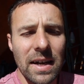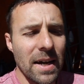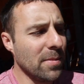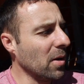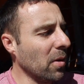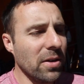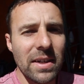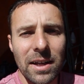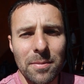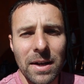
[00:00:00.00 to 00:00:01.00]
Um, I won't
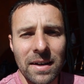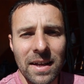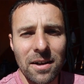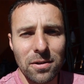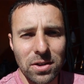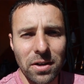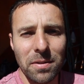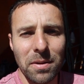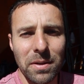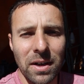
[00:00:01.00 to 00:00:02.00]
tell you about it now, I'll show
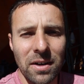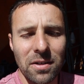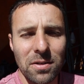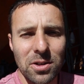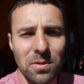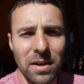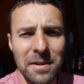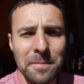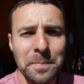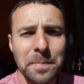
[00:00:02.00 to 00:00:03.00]
you what we're going to do shortly.